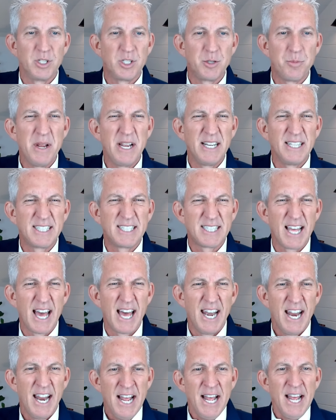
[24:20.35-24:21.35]
which means
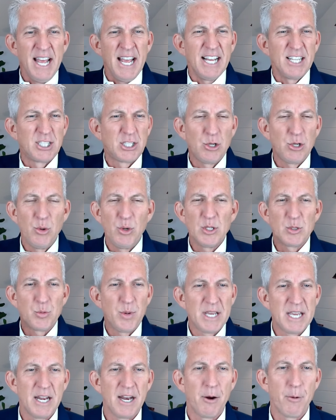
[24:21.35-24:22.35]
that as soon as
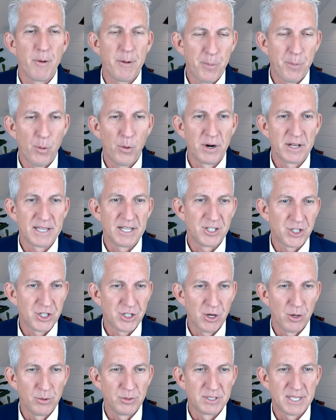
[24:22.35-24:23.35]
we get a report that
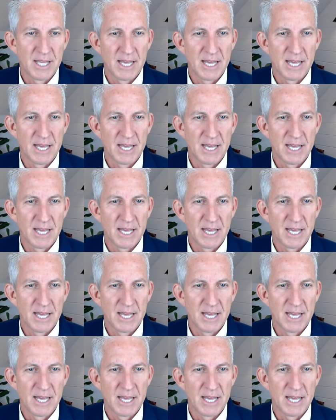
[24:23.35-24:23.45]
shows